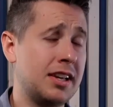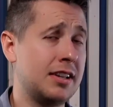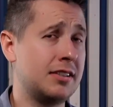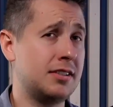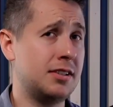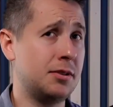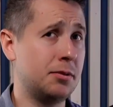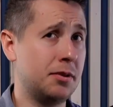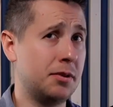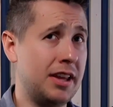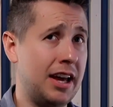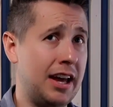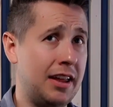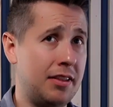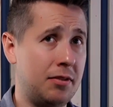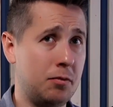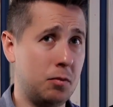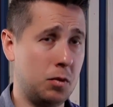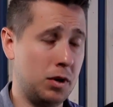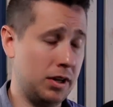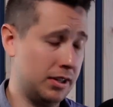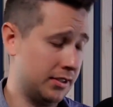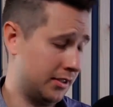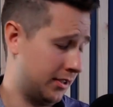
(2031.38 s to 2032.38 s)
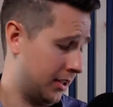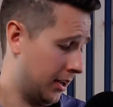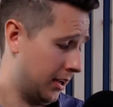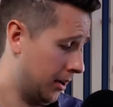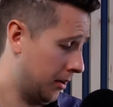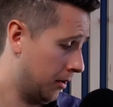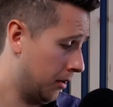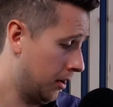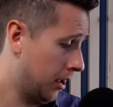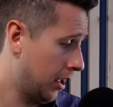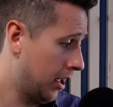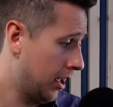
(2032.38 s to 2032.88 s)
to with that was though,
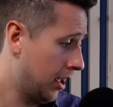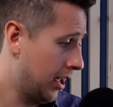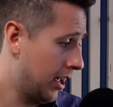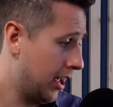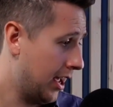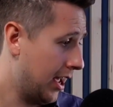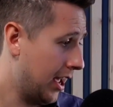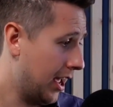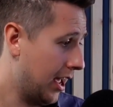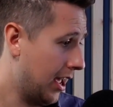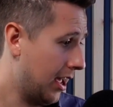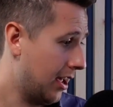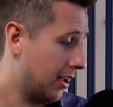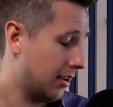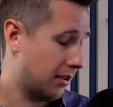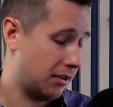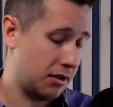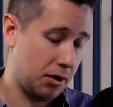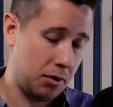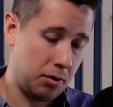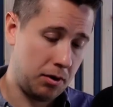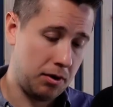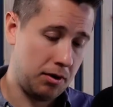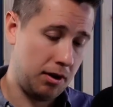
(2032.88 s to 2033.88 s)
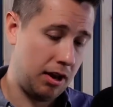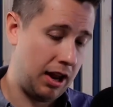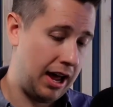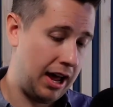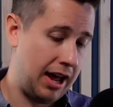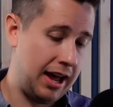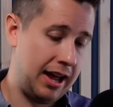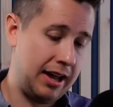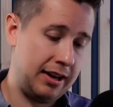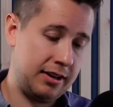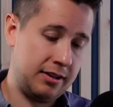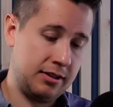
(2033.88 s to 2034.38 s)
go
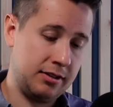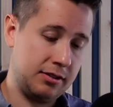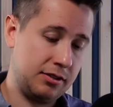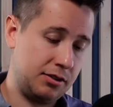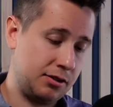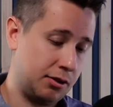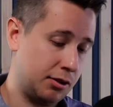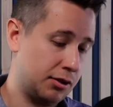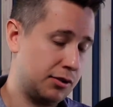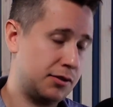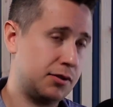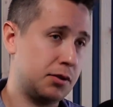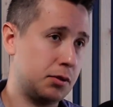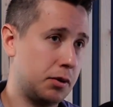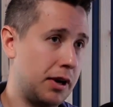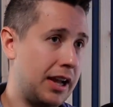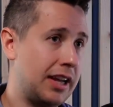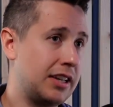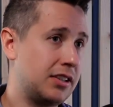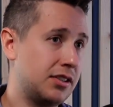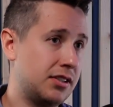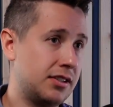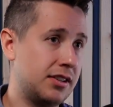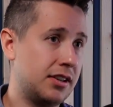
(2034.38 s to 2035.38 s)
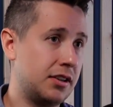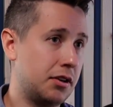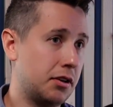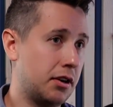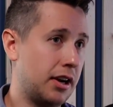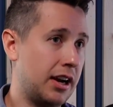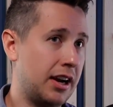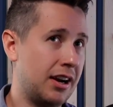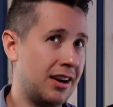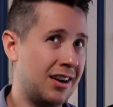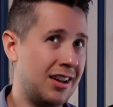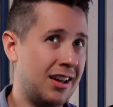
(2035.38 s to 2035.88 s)
online, search for ranges in your
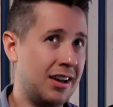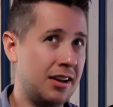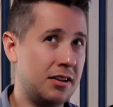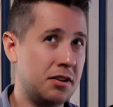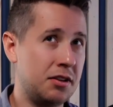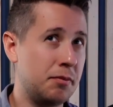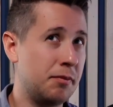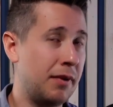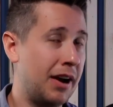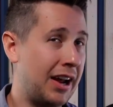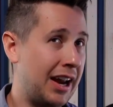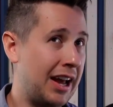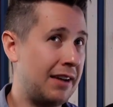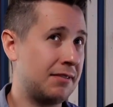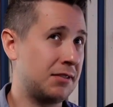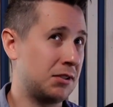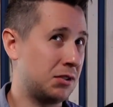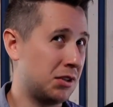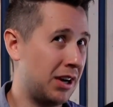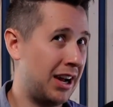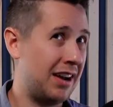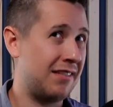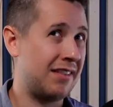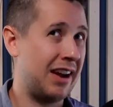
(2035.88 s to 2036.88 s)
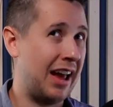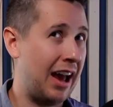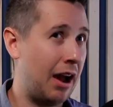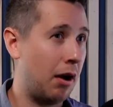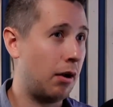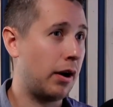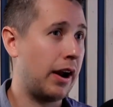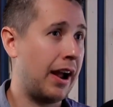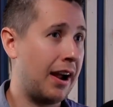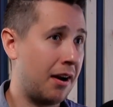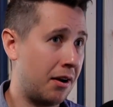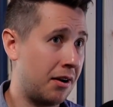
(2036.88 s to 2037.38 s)
area. You might have to drive an hour
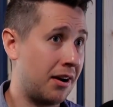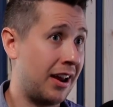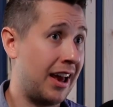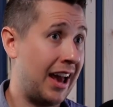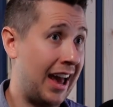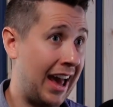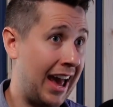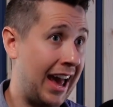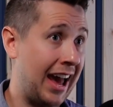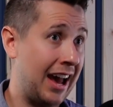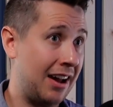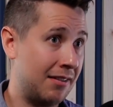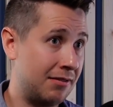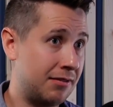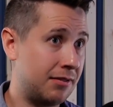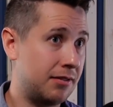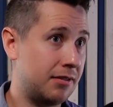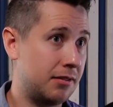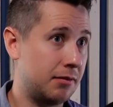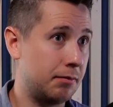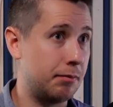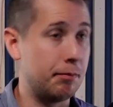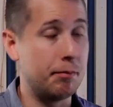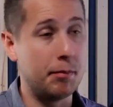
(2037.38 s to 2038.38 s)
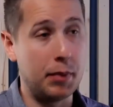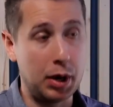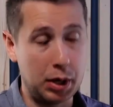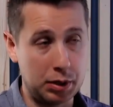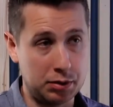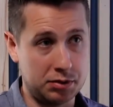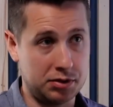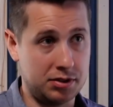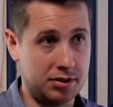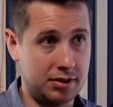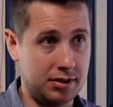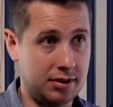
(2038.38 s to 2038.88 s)
and a half,
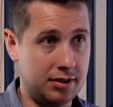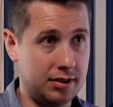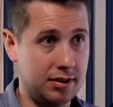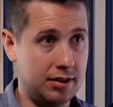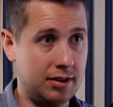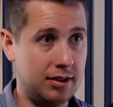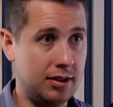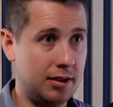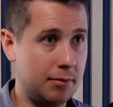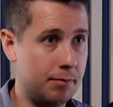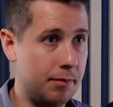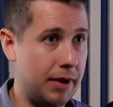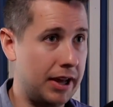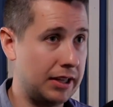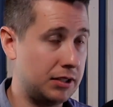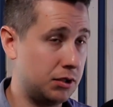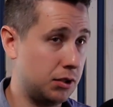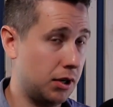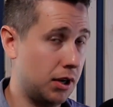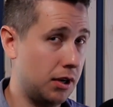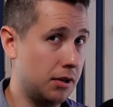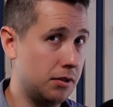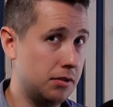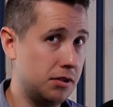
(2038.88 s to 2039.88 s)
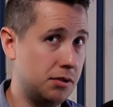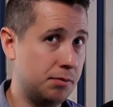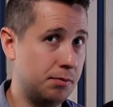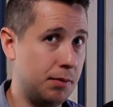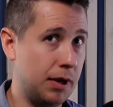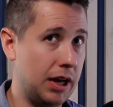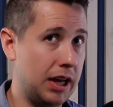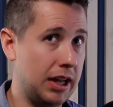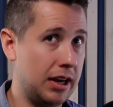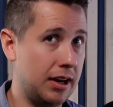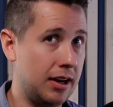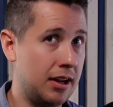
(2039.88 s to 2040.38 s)
most metros,
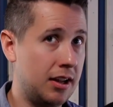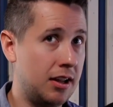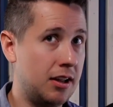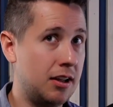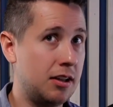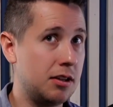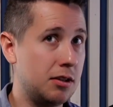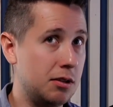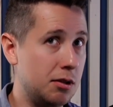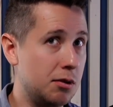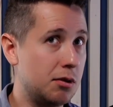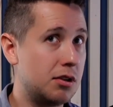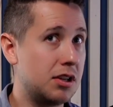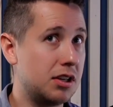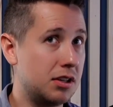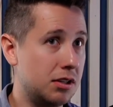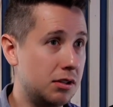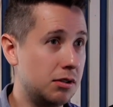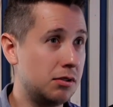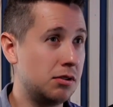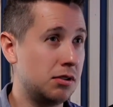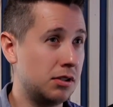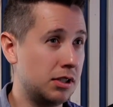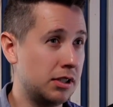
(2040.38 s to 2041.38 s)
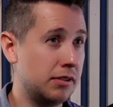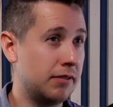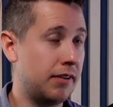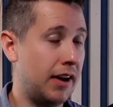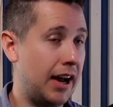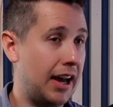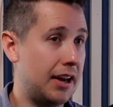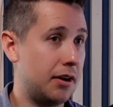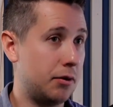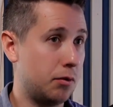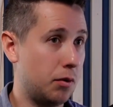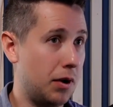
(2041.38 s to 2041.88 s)
but you can usually
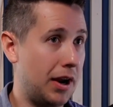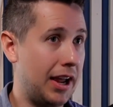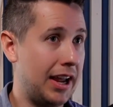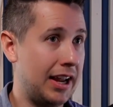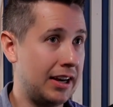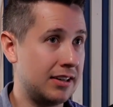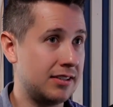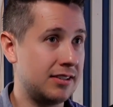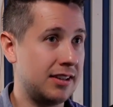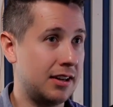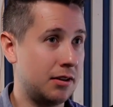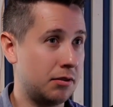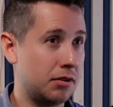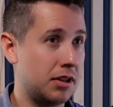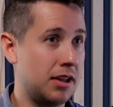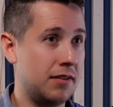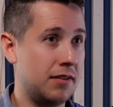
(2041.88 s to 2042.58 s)
find a range that'll give